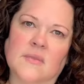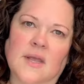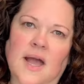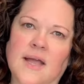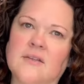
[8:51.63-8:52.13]

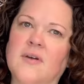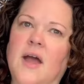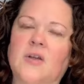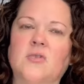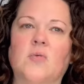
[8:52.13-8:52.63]
Kind of
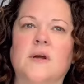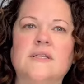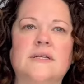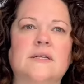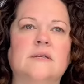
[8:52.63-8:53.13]
how you
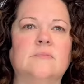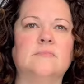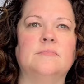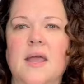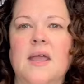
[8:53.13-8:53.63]
want it.
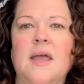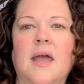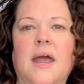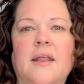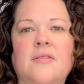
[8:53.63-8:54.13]

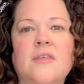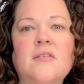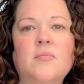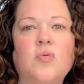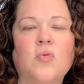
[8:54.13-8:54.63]
And at
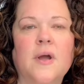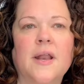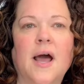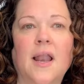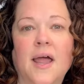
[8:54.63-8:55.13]
this point,
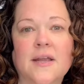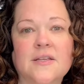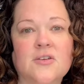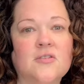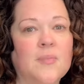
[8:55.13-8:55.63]
I like
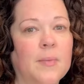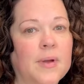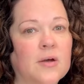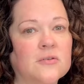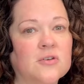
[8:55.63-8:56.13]
to use my
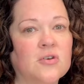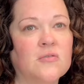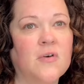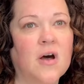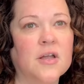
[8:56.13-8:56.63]
bounce curl
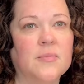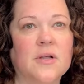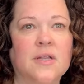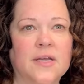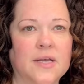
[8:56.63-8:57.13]
volume
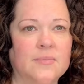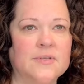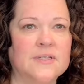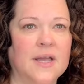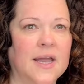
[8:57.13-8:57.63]

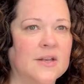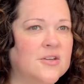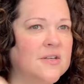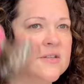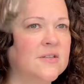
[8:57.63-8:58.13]
clips and
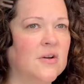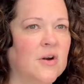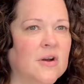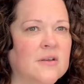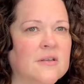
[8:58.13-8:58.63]
just start